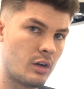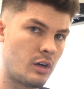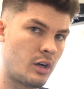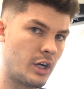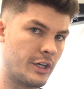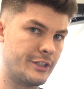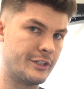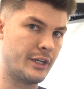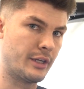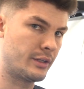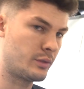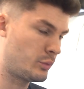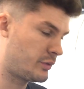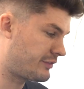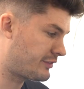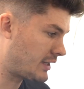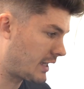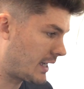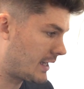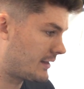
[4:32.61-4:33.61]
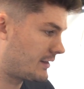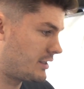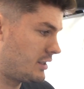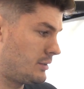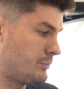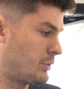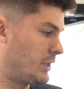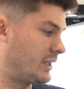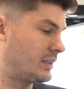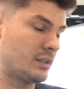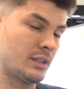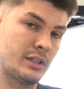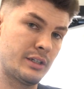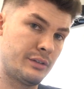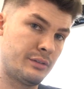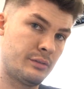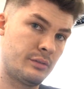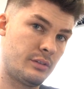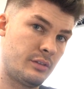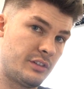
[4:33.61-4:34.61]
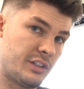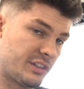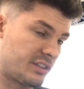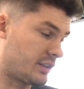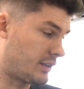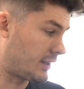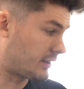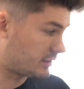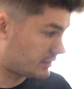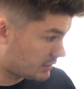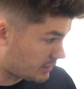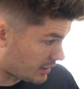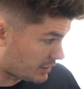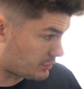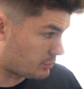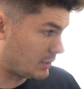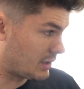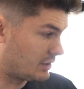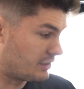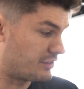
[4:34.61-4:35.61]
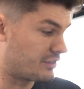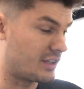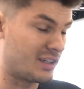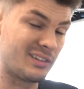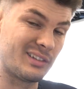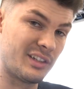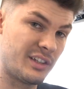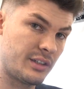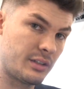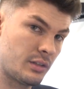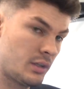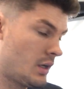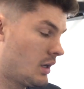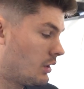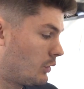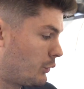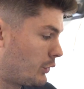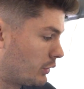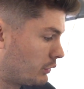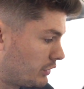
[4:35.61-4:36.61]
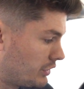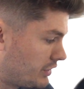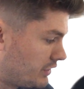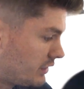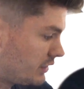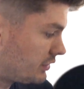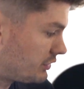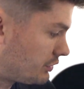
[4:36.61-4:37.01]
All right, now that we've got the brake line disconnected as well as the end link, we only need